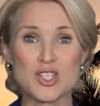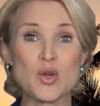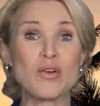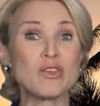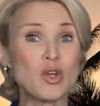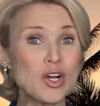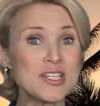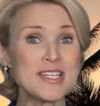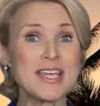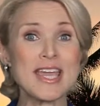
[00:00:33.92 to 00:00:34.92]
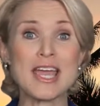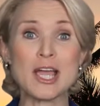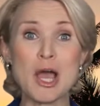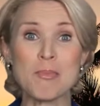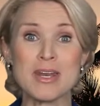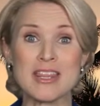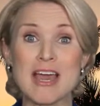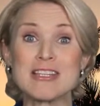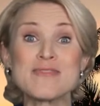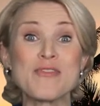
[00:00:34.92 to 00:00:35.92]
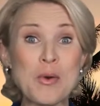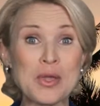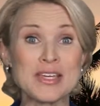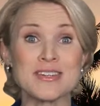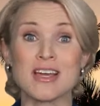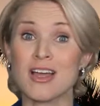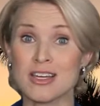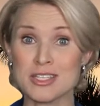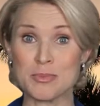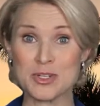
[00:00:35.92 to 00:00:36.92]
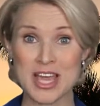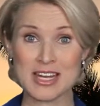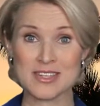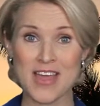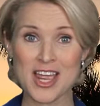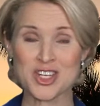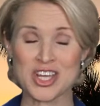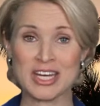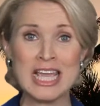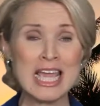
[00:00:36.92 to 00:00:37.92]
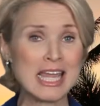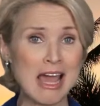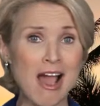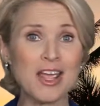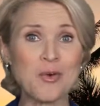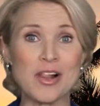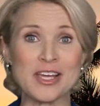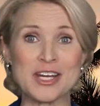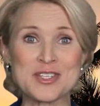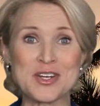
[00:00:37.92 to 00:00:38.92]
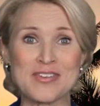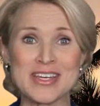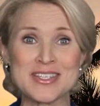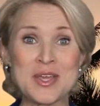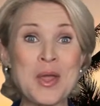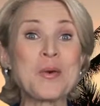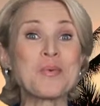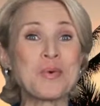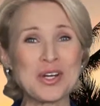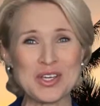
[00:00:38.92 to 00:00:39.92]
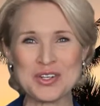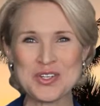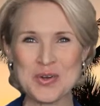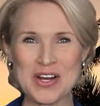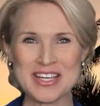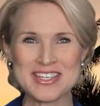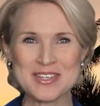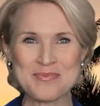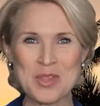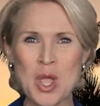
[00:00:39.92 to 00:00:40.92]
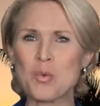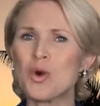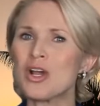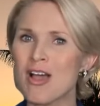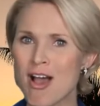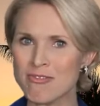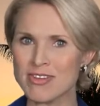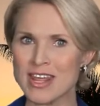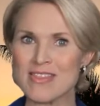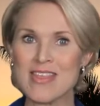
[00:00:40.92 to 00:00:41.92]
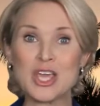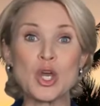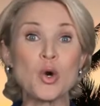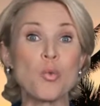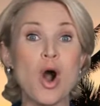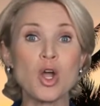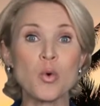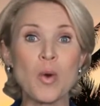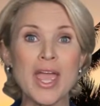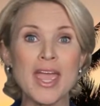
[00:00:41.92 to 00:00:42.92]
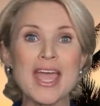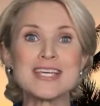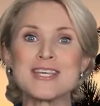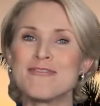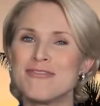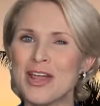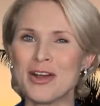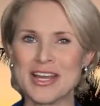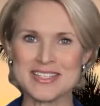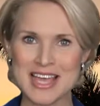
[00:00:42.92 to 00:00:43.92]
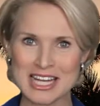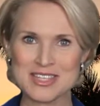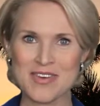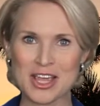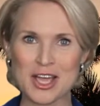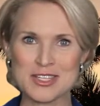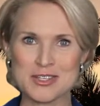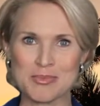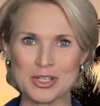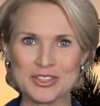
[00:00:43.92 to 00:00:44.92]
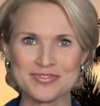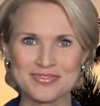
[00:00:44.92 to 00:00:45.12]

So if you're seeking a company that's focused on customer satisfaction and high quality service, we're your choice. We're confident that you'll walk away as a very satisfied customer.